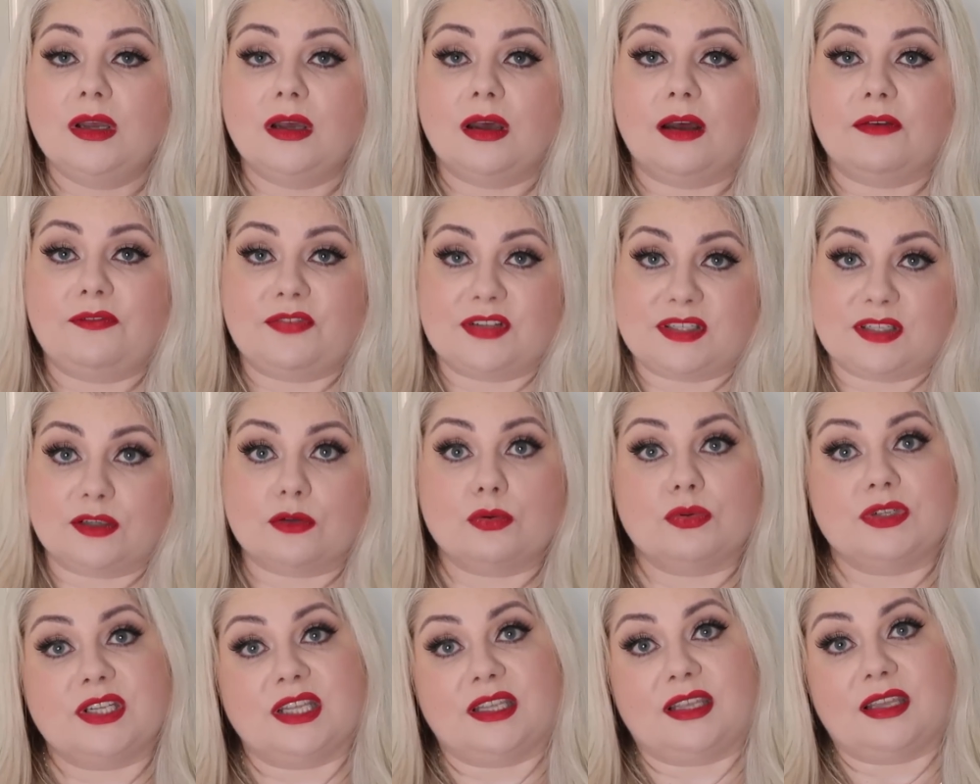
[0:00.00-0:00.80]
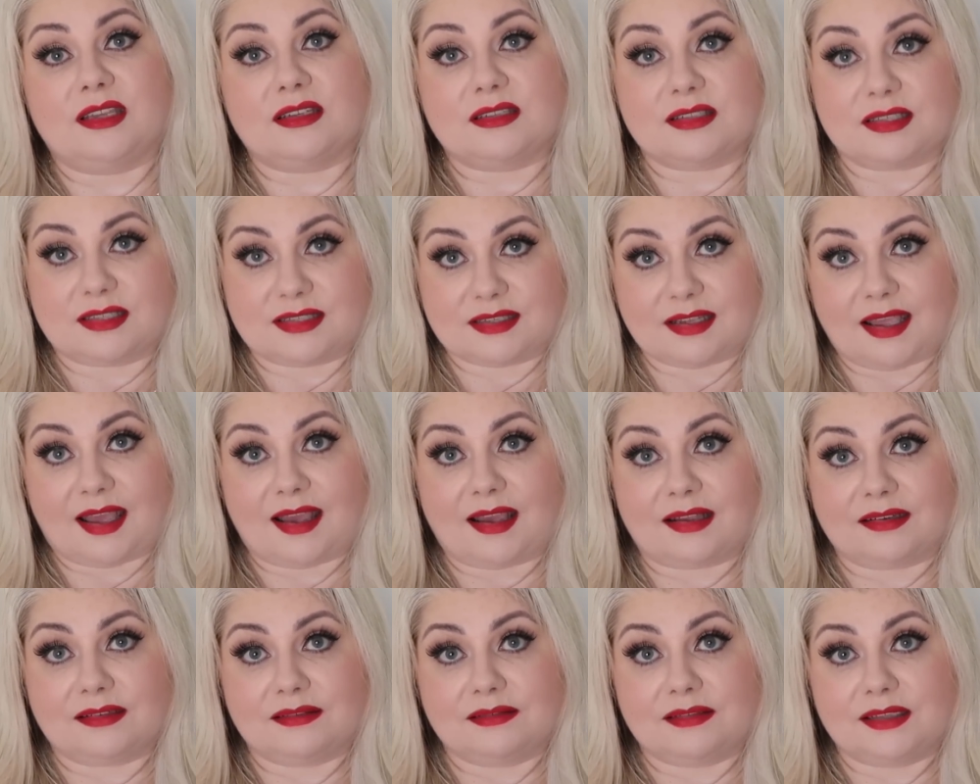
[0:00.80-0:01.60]
a physical ticket to
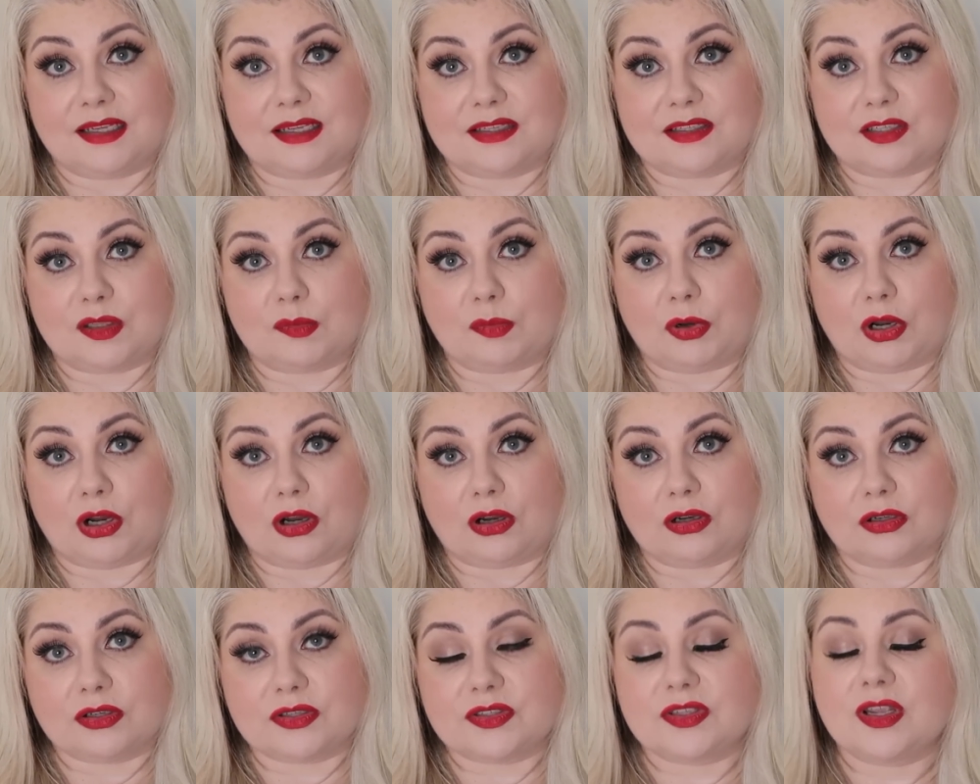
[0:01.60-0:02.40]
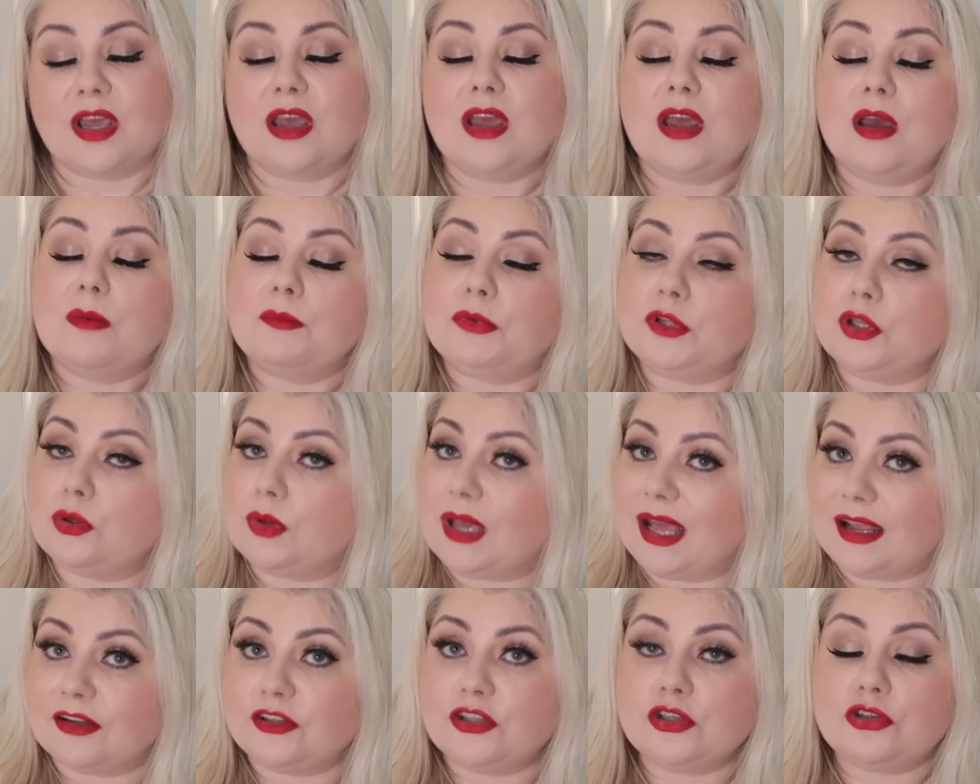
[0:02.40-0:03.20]
scan into the parks, but you
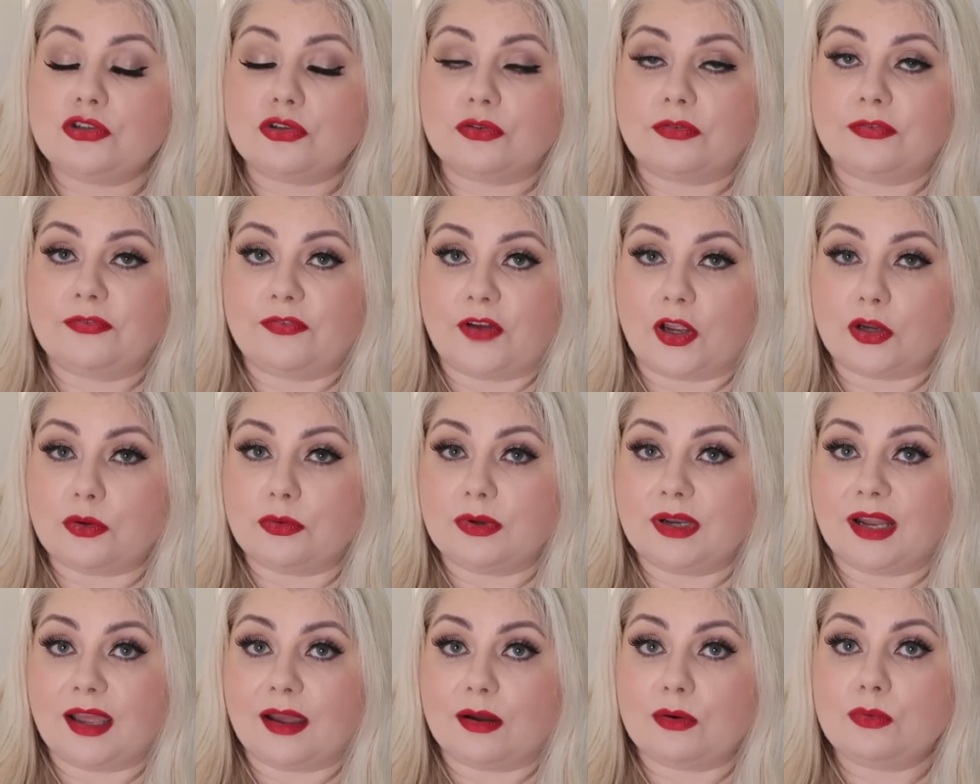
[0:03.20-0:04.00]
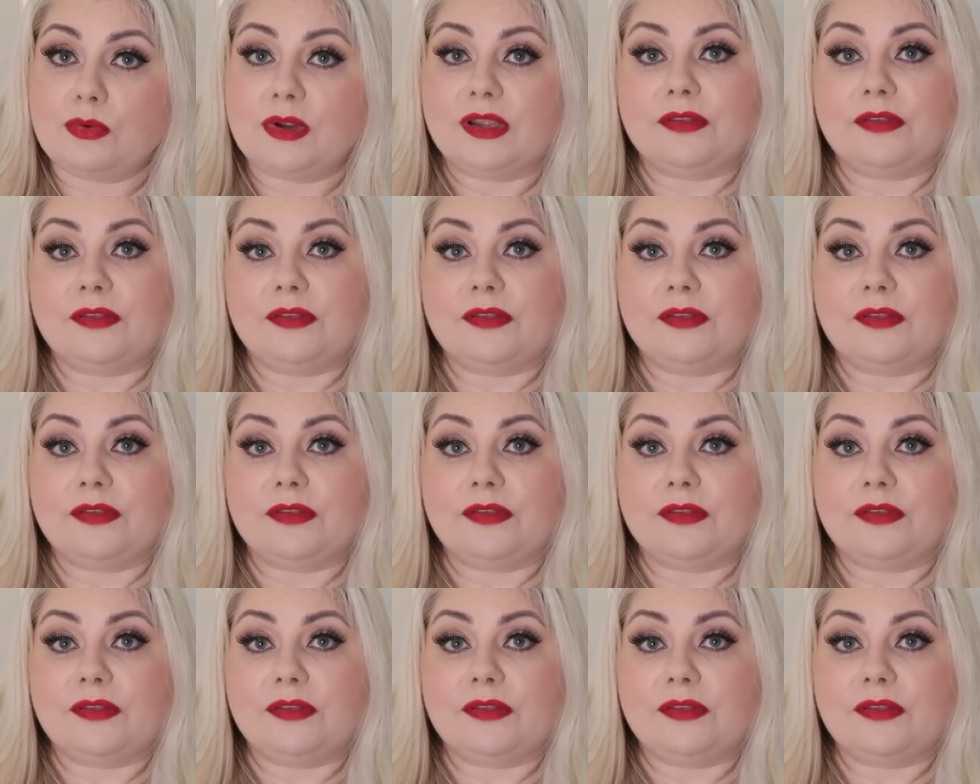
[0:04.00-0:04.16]
can use your phone now.